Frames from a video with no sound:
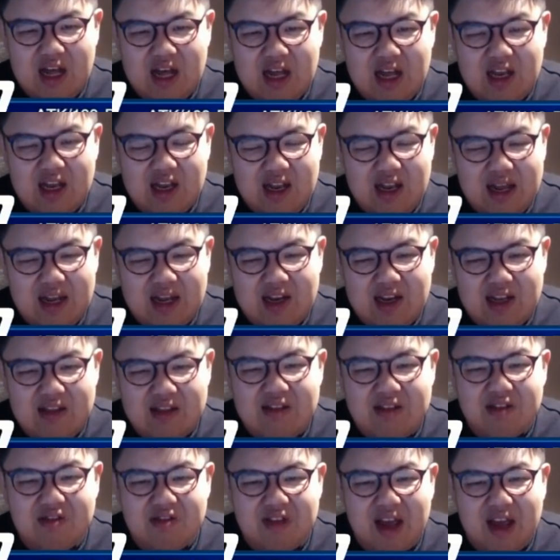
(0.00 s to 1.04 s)
unlikely
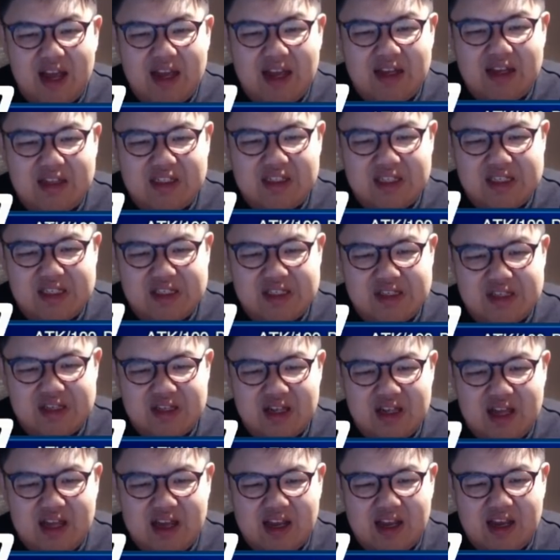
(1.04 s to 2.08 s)
to die just to
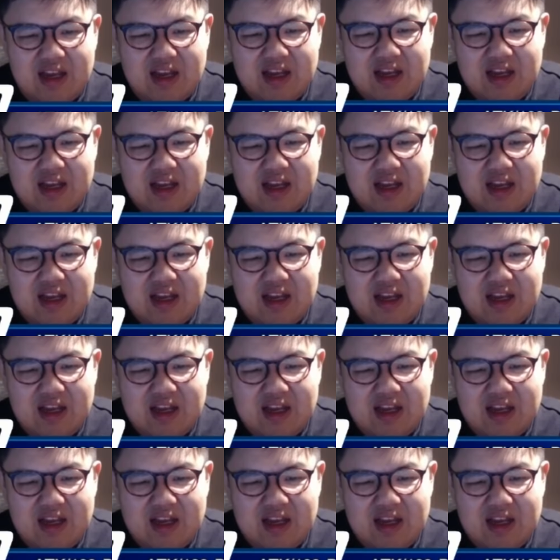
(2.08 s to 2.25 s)
like